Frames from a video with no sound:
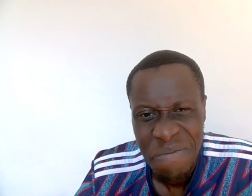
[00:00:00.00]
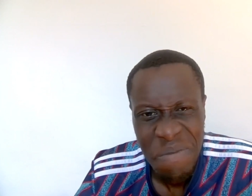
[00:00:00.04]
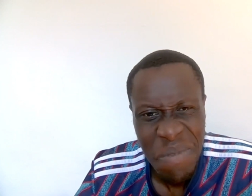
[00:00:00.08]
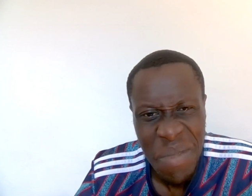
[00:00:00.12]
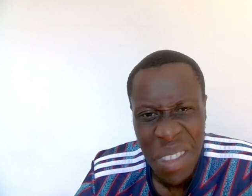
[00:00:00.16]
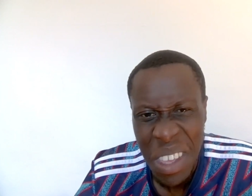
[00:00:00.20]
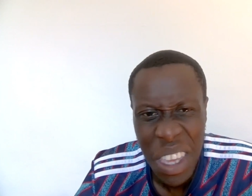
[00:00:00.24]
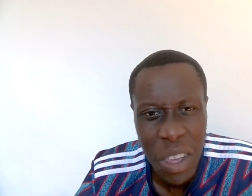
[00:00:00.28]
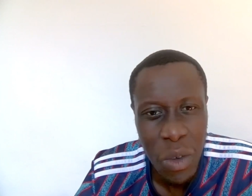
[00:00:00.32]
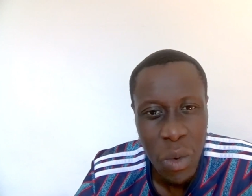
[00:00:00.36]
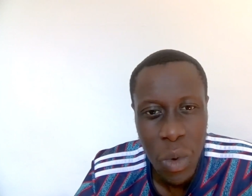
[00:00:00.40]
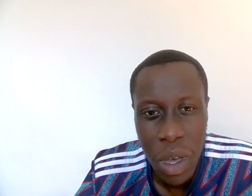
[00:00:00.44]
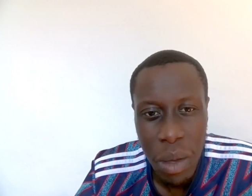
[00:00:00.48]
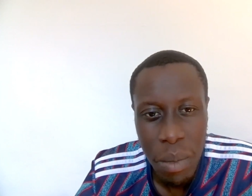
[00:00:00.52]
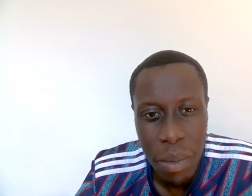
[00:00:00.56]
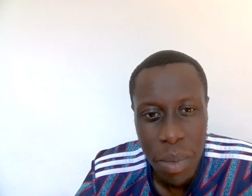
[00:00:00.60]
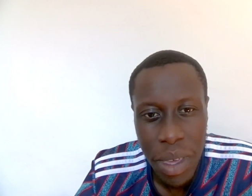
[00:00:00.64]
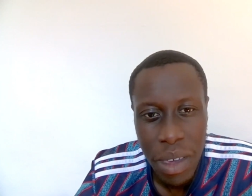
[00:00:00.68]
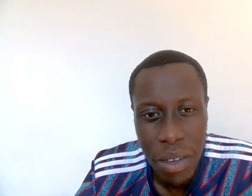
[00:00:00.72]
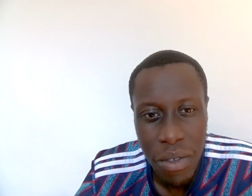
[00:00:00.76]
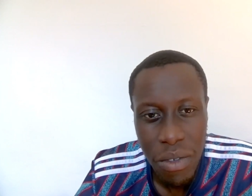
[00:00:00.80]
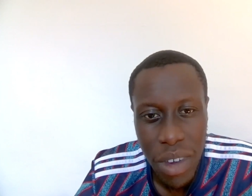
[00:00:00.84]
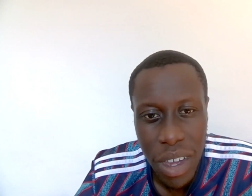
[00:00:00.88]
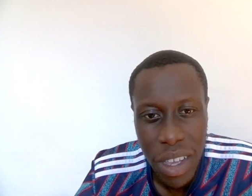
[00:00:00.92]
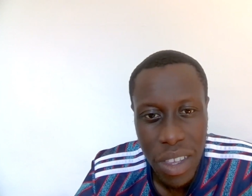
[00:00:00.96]
He weren't
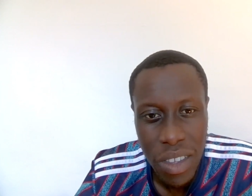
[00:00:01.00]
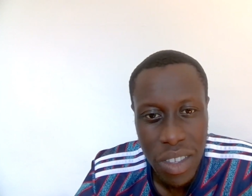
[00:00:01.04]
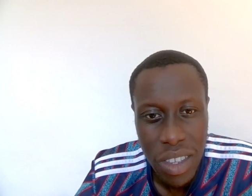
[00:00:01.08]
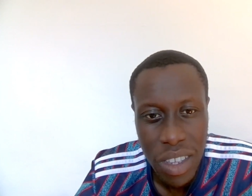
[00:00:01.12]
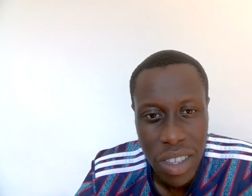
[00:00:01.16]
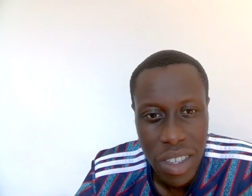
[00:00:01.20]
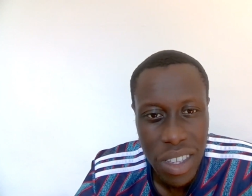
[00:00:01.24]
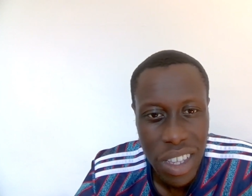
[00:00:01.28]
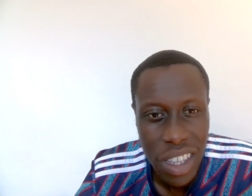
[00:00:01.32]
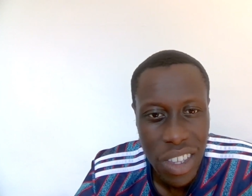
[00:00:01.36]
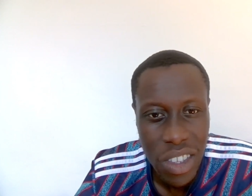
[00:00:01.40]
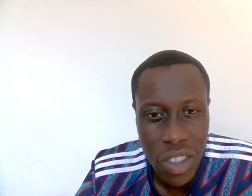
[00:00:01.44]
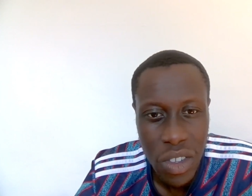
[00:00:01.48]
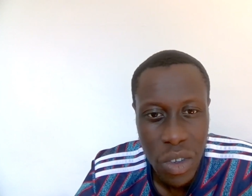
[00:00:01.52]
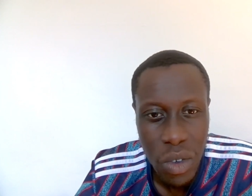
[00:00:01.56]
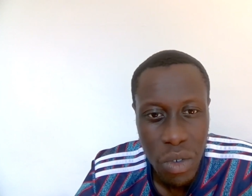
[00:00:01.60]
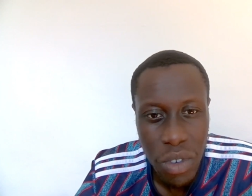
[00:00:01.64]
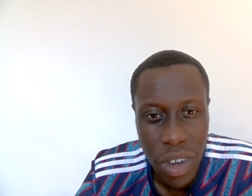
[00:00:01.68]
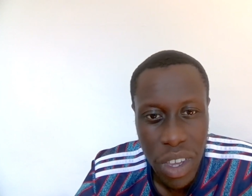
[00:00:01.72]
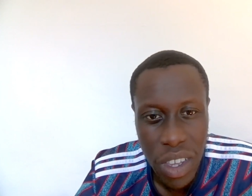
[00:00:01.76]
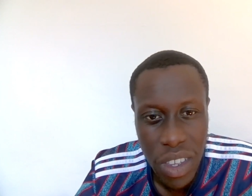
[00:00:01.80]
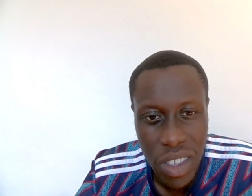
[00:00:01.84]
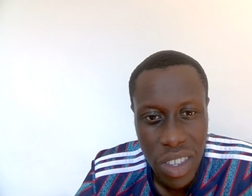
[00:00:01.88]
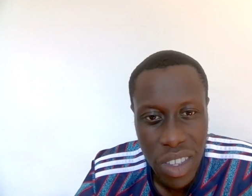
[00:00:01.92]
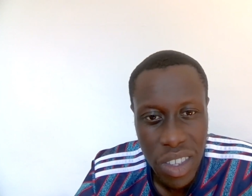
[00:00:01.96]
being racist, there's no
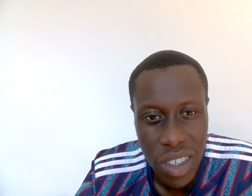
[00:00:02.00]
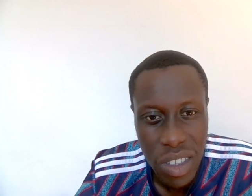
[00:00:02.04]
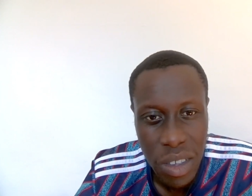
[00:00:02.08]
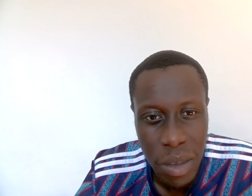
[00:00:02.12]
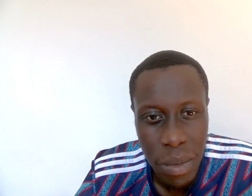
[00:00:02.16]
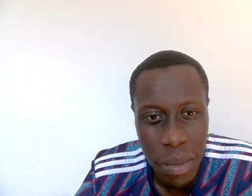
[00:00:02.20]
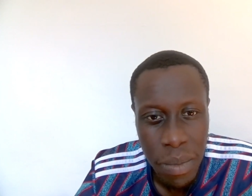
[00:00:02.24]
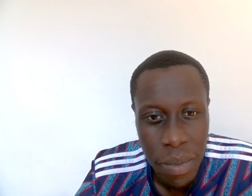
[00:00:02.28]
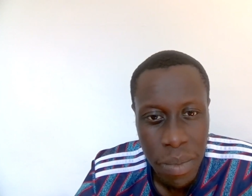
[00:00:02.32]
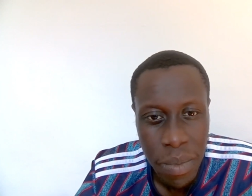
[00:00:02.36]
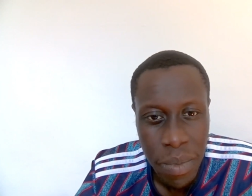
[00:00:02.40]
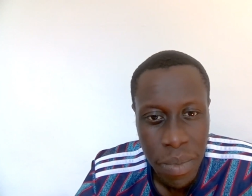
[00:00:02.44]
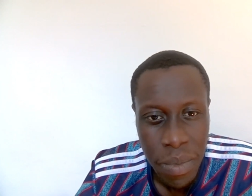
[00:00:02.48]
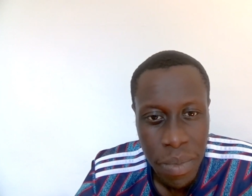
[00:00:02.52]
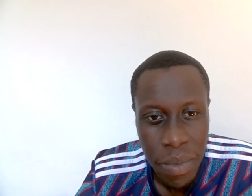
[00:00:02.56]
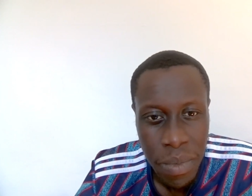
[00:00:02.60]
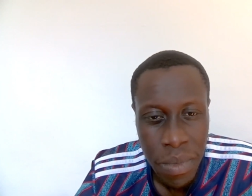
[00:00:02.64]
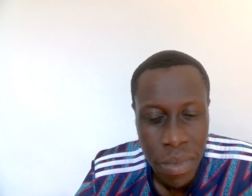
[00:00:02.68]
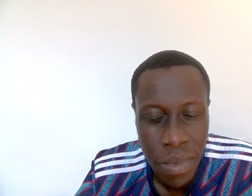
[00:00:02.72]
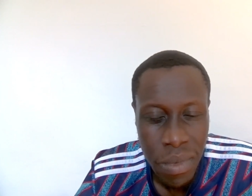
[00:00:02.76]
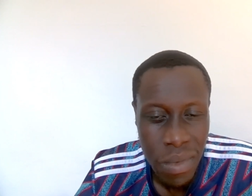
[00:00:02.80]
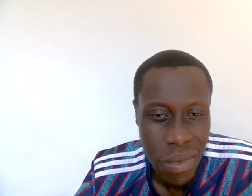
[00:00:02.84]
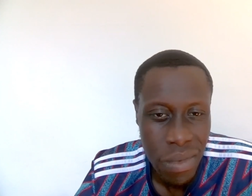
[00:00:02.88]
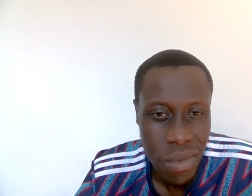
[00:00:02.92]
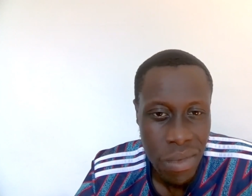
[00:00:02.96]
racism.
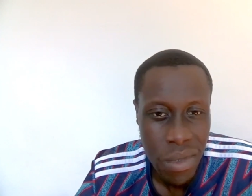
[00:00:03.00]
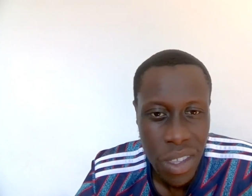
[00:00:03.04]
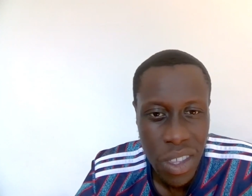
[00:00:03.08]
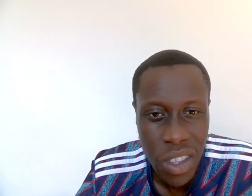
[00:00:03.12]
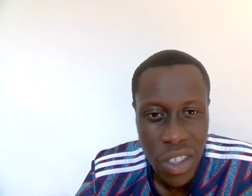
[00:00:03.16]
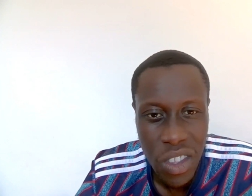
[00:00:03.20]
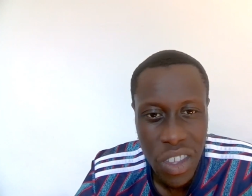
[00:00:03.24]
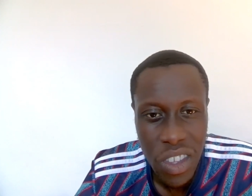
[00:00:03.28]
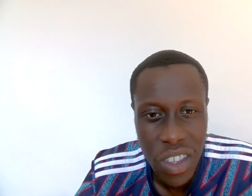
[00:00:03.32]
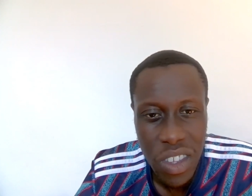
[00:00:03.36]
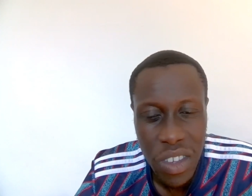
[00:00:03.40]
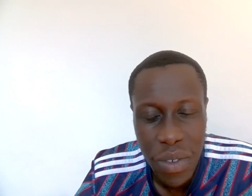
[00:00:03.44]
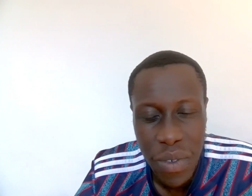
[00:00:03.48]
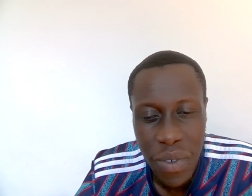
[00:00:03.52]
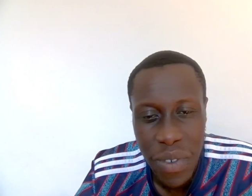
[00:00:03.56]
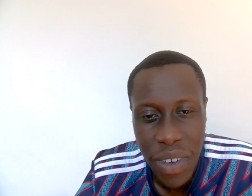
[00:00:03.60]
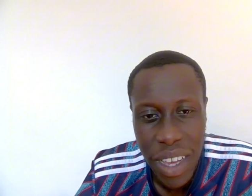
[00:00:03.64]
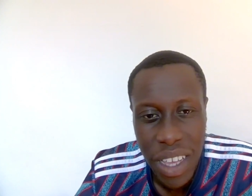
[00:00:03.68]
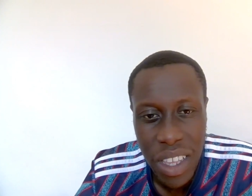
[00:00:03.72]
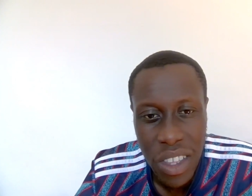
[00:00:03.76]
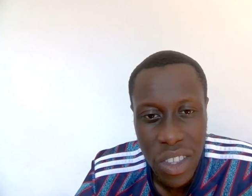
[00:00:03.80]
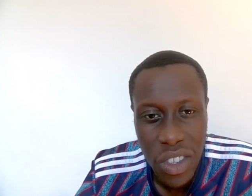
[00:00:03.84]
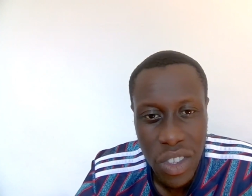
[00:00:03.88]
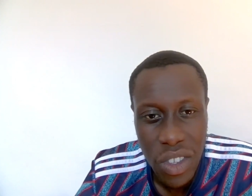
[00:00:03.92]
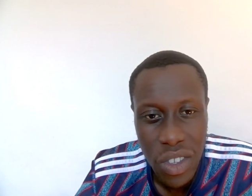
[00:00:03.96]
It's just a
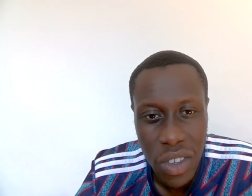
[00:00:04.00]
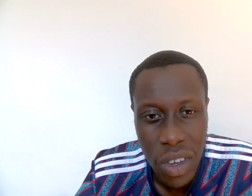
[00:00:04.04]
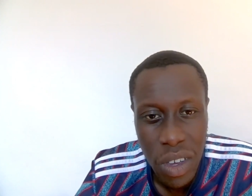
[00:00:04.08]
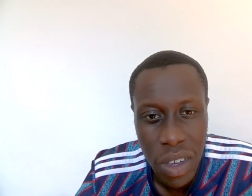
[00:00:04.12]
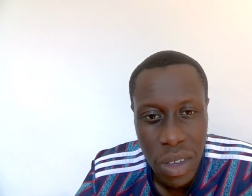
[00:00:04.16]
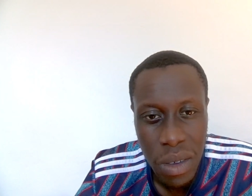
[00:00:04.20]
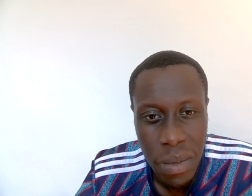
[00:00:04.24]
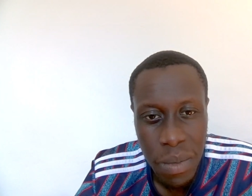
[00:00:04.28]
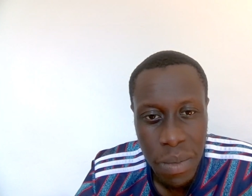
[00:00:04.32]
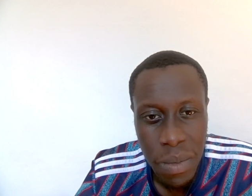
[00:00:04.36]
fan song.